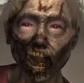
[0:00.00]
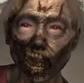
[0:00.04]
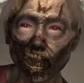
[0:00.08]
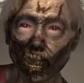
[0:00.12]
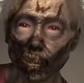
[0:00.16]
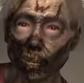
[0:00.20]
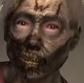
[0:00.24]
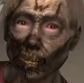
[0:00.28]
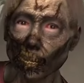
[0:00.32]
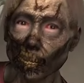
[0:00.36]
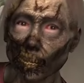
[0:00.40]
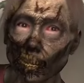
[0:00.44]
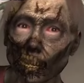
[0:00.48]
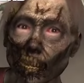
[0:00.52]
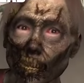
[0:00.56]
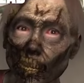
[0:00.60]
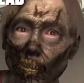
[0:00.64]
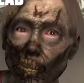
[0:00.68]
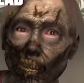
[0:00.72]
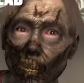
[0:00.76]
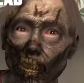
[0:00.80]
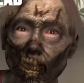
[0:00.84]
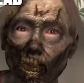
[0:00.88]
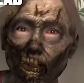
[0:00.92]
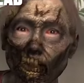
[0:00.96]
the
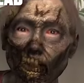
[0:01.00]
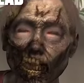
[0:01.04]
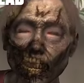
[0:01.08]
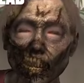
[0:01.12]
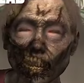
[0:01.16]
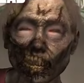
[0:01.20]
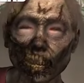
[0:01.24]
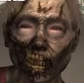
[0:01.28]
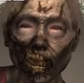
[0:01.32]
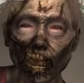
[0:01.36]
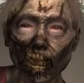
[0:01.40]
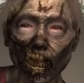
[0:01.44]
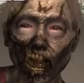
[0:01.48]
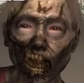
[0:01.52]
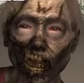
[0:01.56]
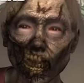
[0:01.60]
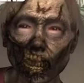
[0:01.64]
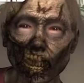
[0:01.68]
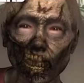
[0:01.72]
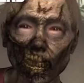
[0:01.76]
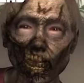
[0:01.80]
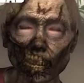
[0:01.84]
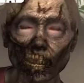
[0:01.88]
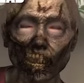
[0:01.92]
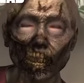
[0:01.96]
word is very
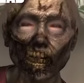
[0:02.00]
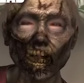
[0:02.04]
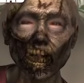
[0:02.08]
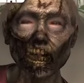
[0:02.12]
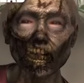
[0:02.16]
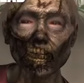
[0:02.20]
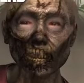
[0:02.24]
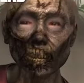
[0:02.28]
close,